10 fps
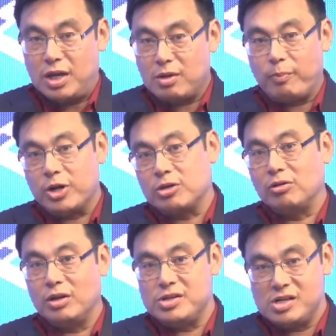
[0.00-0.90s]
in a
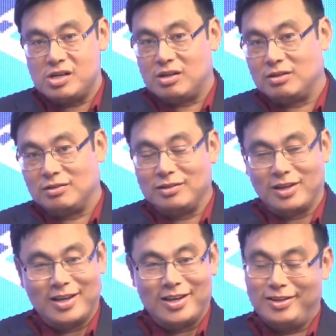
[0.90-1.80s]
particular year,
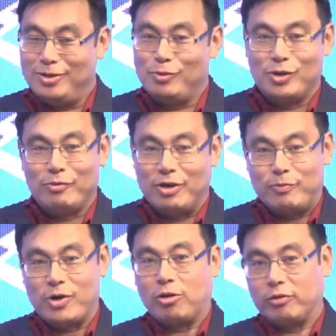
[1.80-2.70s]
and we are very
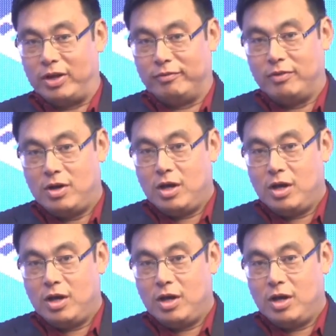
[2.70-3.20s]
proud of him.